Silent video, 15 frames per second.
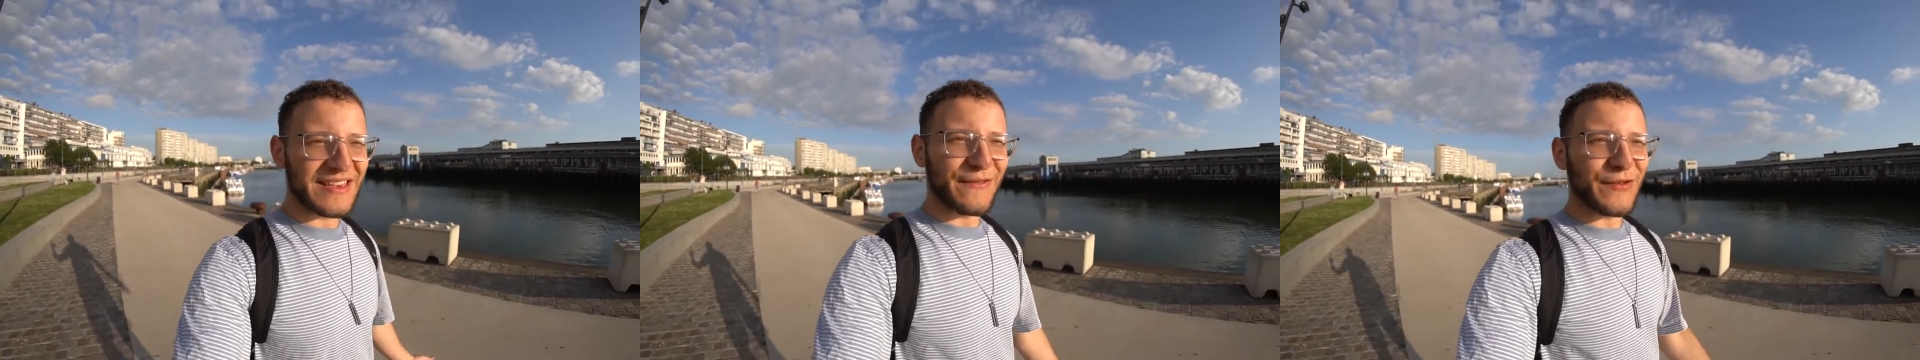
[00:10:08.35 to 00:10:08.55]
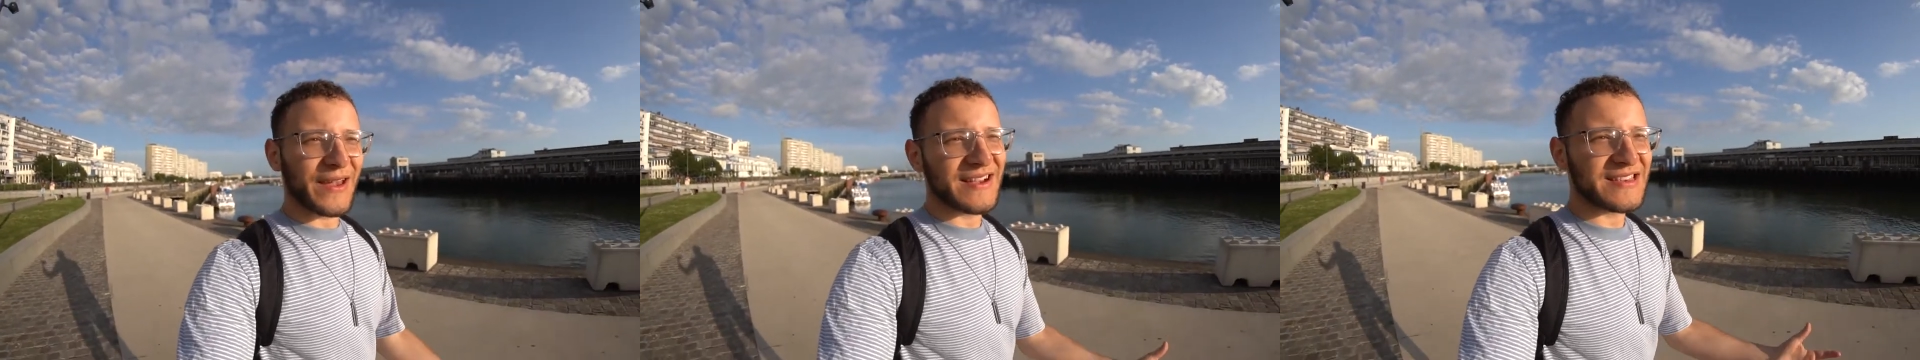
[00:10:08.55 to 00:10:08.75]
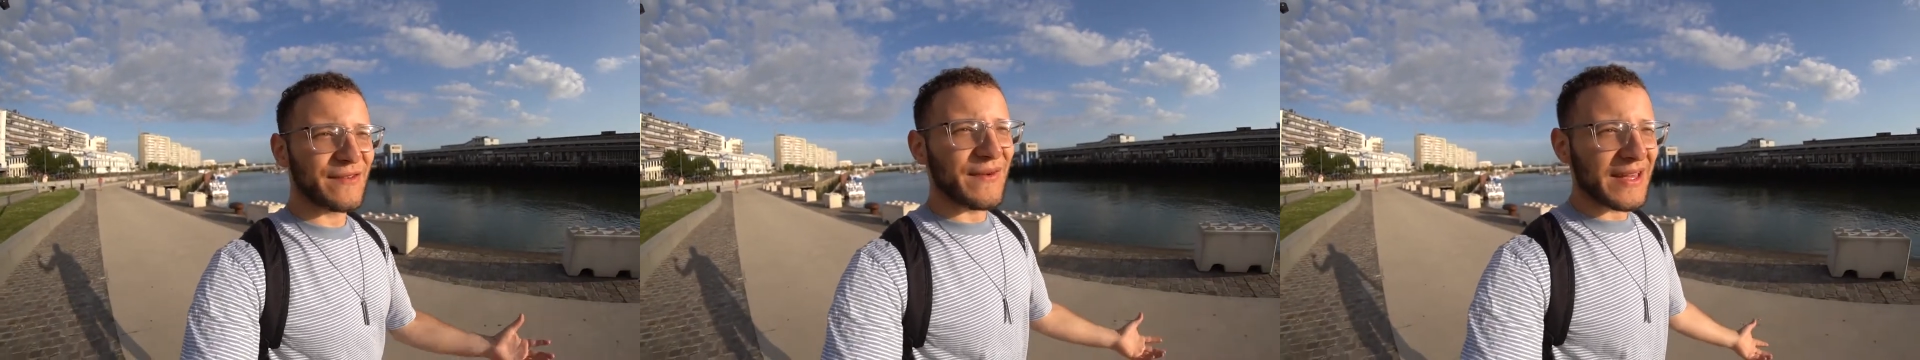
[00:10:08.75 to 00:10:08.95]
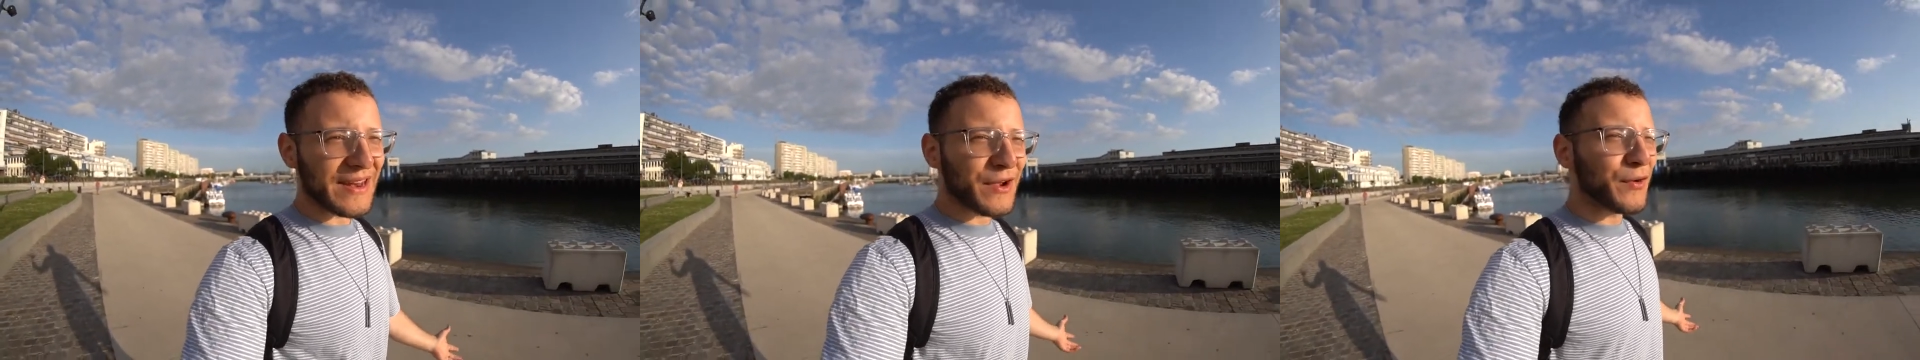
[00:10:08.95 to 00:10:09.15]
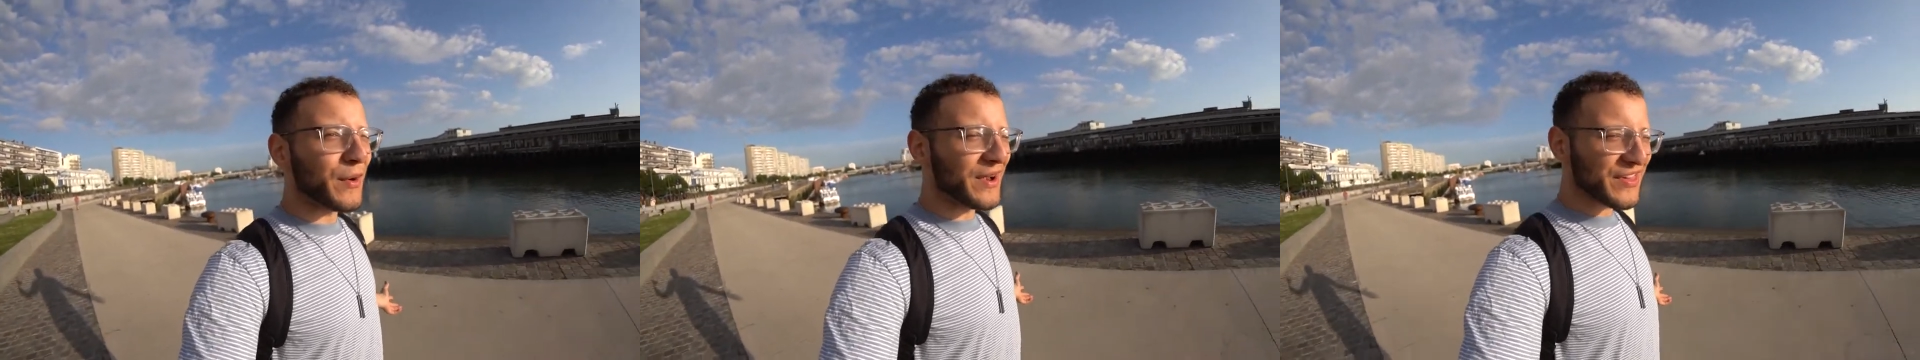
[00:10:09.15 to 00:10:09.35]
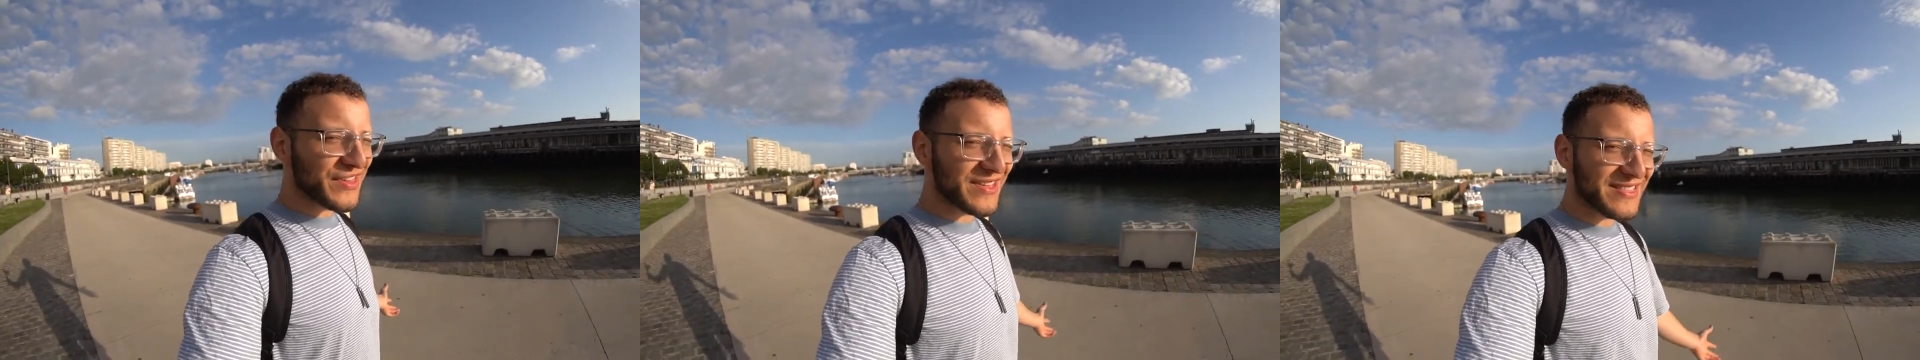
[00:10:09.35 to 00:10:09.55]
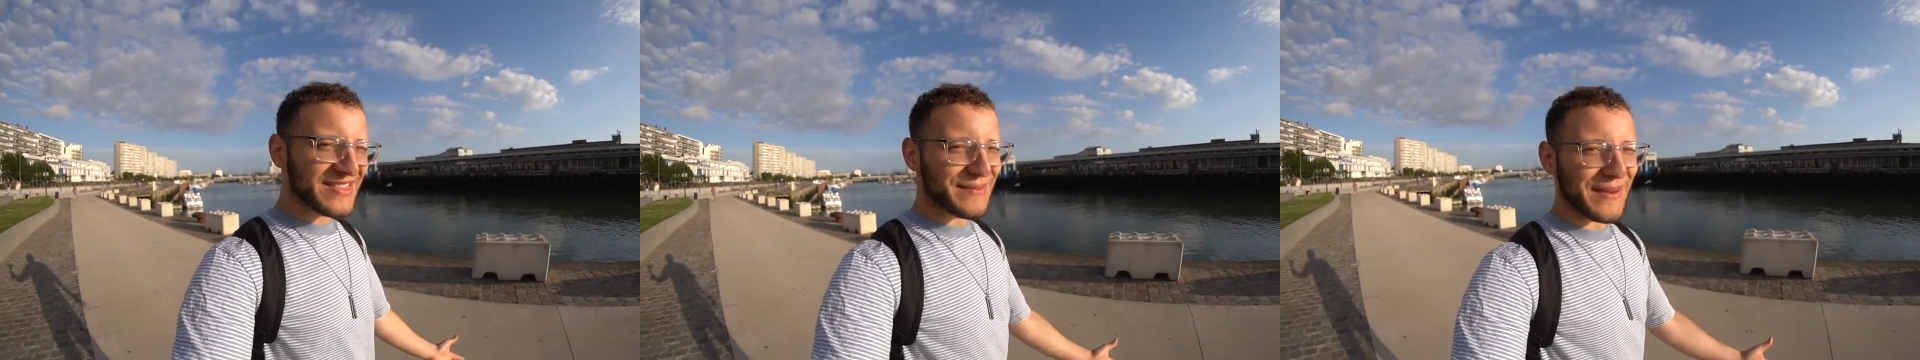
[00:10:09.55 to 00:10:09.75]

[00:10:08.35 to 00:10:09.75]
If you guys have any questions